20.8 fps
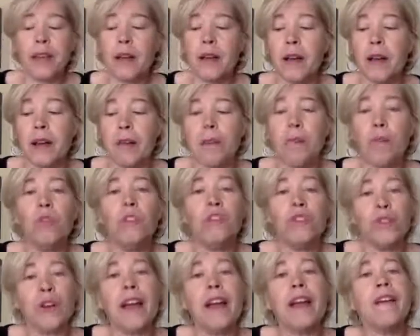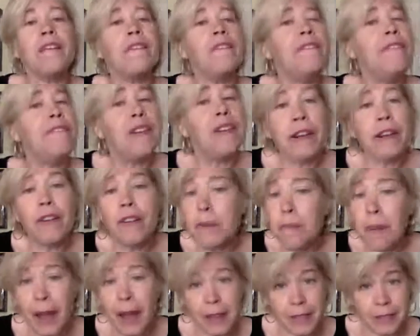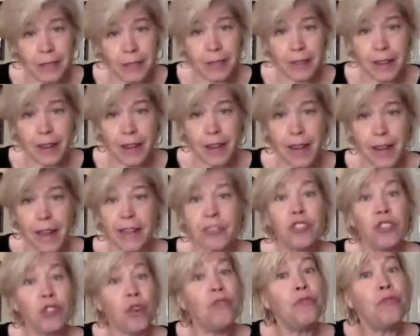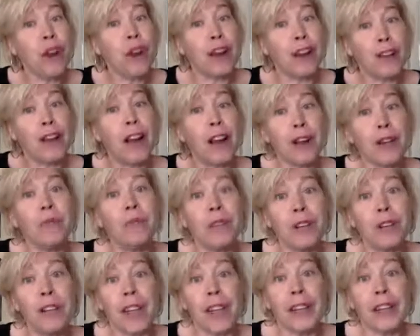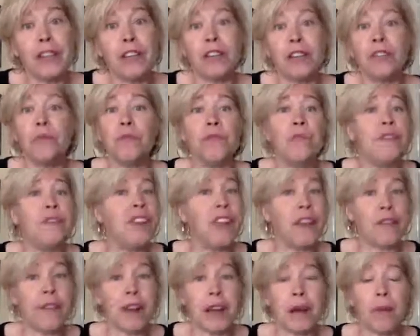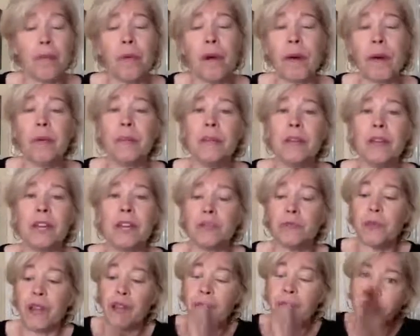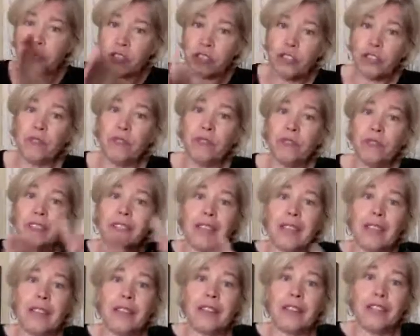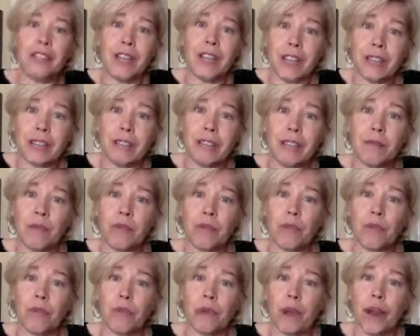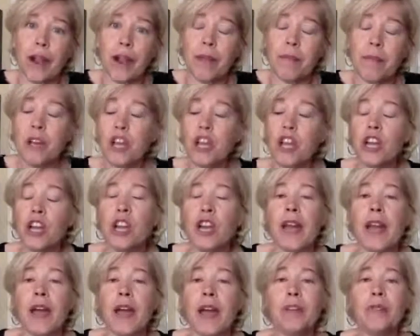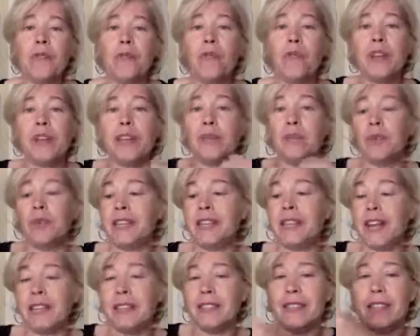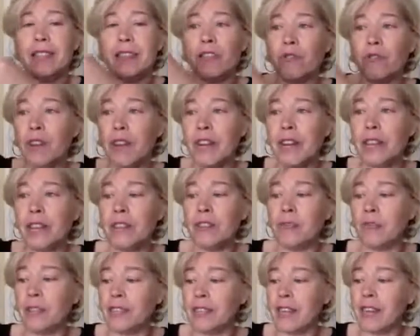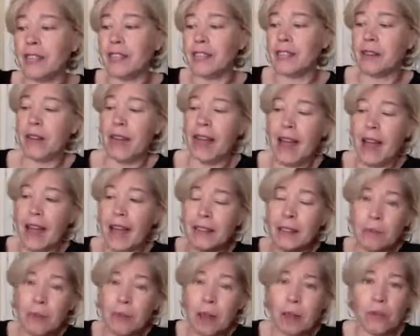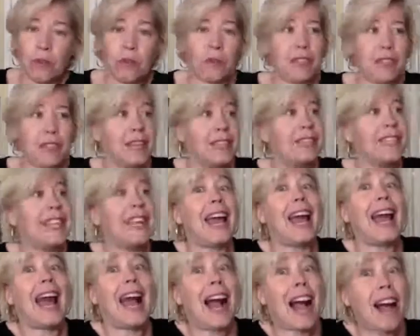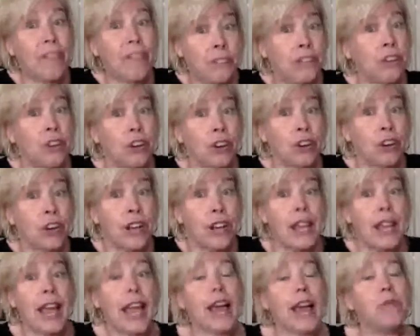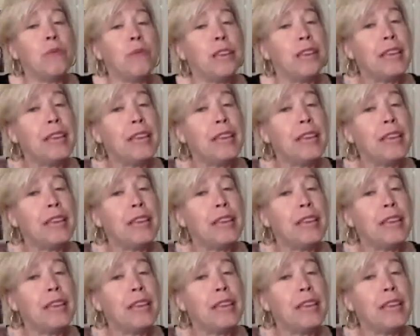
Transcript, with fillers: Um, we're trying our very best and so far, Knockwood, eight years, we've never had a problem because we have this two-stage testing program. And we, we test the ingredients, we test it at the bakery, we test it after, and we